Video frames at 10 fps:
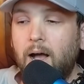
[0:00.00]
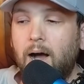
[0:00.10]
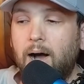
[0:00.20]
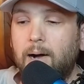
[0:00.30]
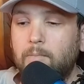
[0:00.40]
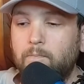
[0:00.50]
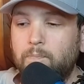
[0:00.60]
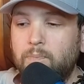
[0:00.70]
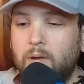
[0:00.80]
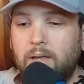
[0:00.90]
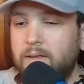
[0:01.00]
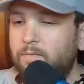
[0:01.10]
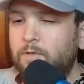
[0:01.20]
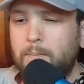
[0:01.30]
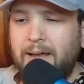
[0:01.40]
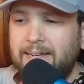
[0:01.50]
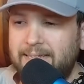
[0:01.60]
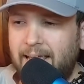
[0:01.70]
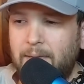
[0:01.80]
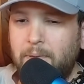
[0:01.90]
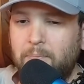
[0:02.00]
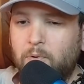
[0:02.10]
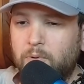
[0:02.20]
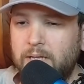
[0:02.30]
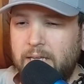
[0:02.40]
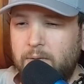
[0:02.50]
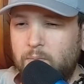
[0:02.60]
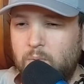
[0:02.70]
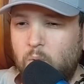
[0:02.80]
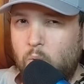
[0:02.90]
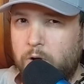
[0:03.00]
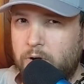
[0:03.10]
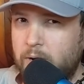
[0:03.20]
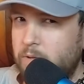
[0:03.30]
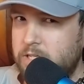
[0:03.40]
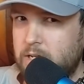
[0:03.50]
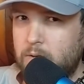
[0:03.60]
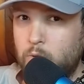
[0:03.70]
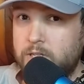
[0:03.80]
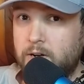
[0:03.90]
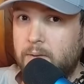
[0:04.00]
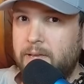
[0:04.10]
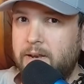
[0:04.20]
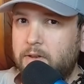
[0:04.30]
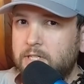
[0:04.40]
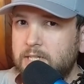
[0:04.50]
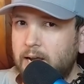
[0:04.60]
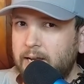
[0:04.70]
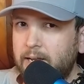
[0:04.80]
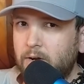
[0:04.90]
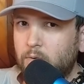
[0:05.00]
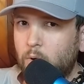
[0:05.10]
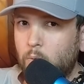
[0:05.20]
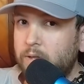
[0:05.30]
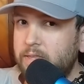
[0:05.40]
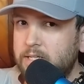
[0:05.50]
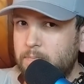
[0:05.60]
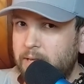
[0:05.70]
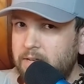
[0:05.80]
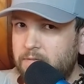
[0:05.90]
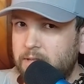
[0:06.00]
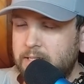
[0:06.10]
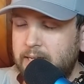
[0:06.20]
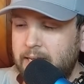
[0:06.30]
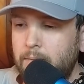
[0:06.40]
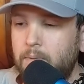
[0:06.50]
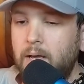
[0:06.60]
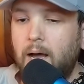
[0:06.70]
For about a day, people were really wondering was there going to be another signing or what this meant for the team.